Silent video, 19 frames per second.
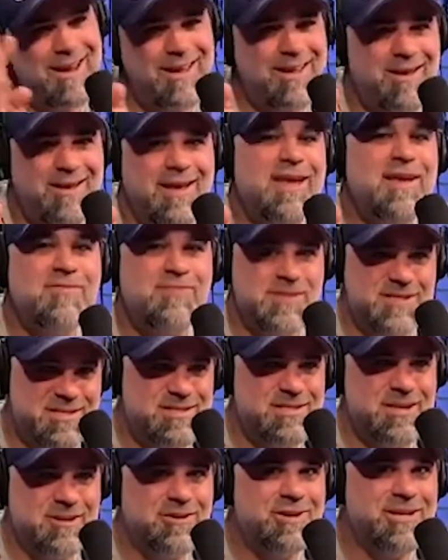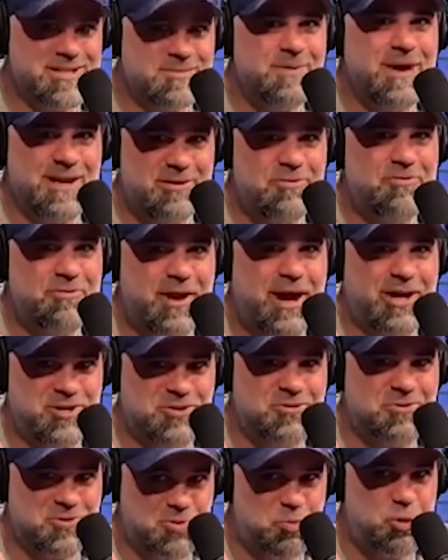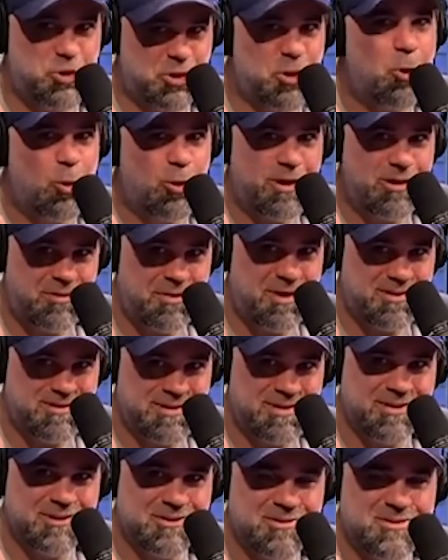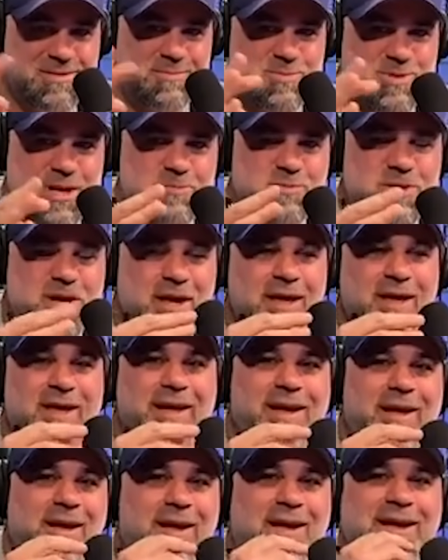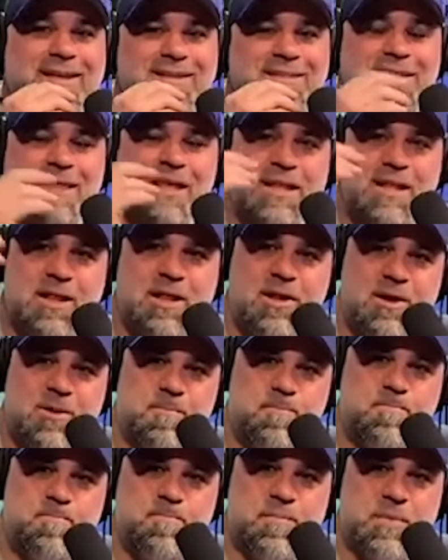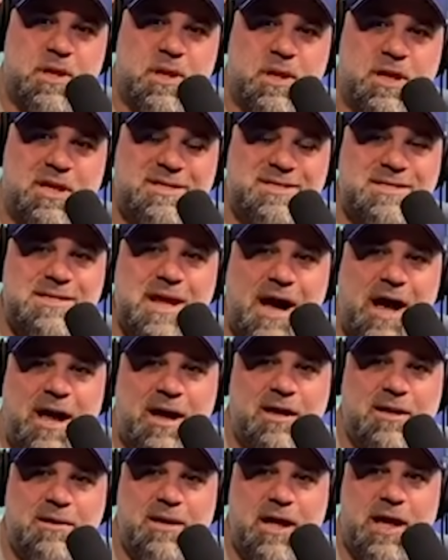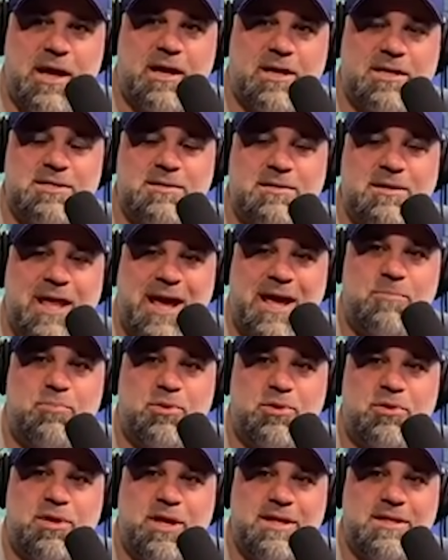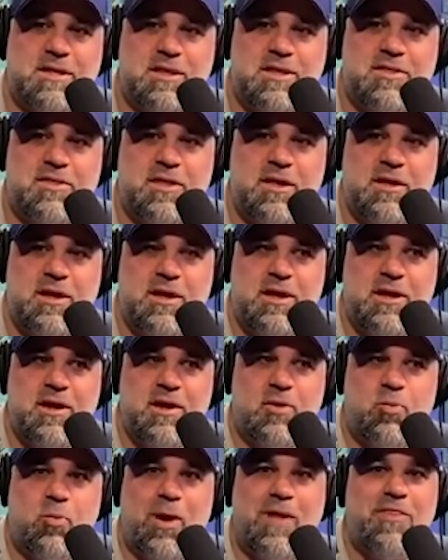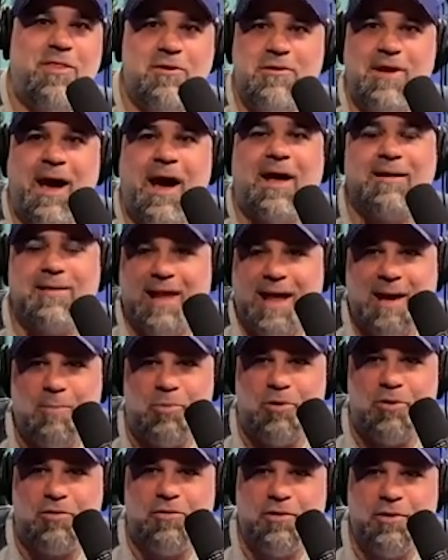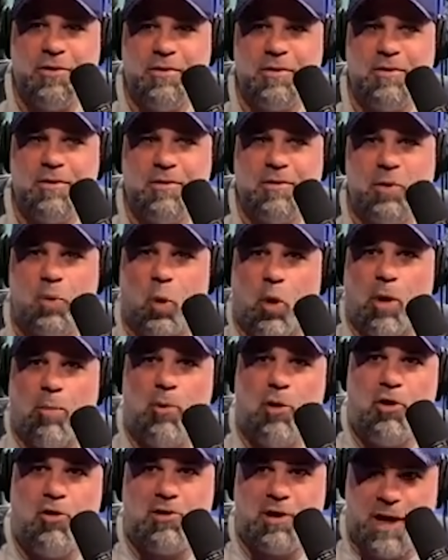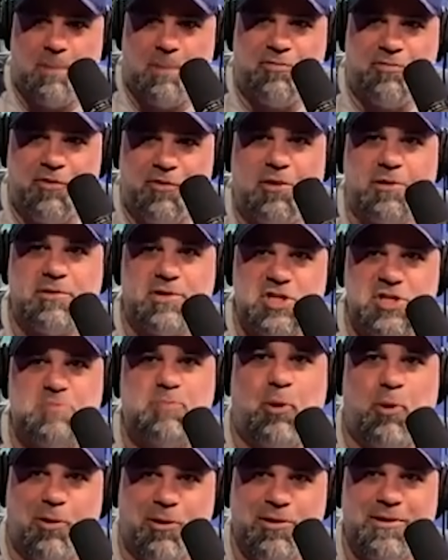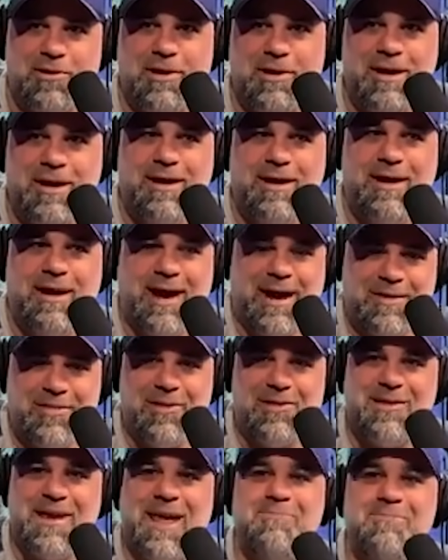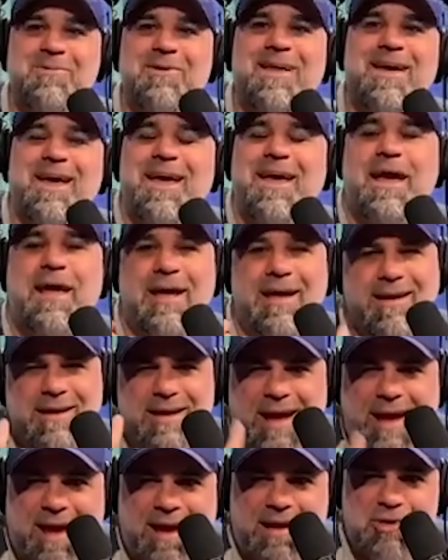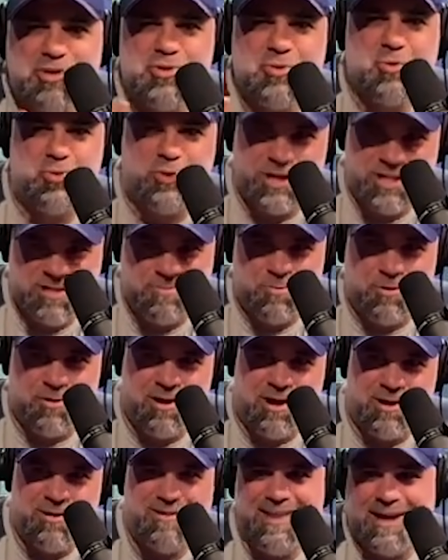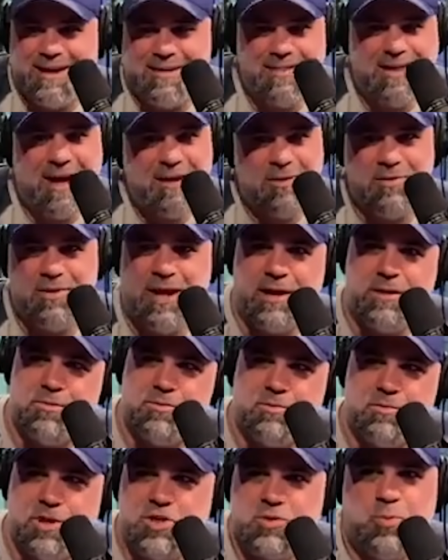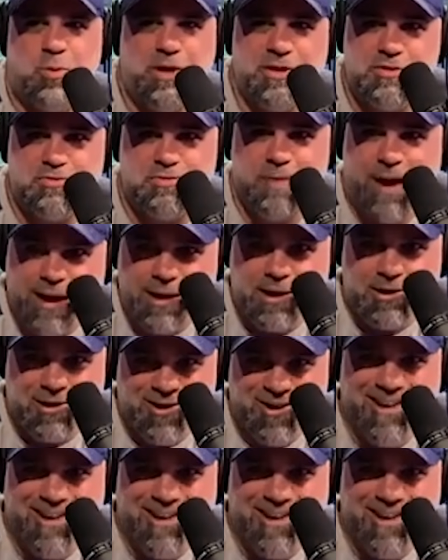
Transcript: Even a serious manufacturer has put corny things in cars sometimes. It's that it's not like it's labeled. When they're not labeled normal, comfort, sport, and the engage, whisper, like that, like which one's regular?